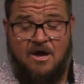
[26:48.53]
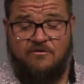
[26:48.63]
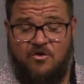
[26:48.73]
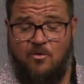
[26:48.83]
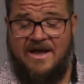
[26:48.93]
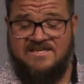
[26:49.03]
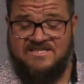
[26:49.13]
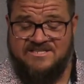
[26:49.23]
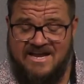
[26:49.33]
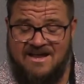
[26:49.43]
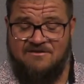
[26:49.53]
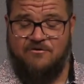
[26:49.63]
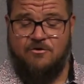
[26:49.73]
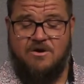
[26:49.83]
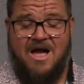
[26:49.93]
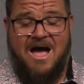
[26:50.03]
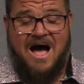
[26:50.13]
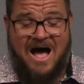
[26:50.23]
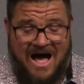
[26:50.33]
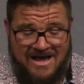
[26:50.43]
to a standard
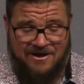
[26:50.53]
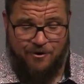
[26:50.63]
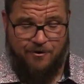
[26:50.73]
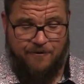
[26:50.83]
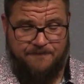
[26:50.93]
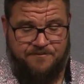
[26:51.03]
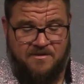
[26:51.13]
higher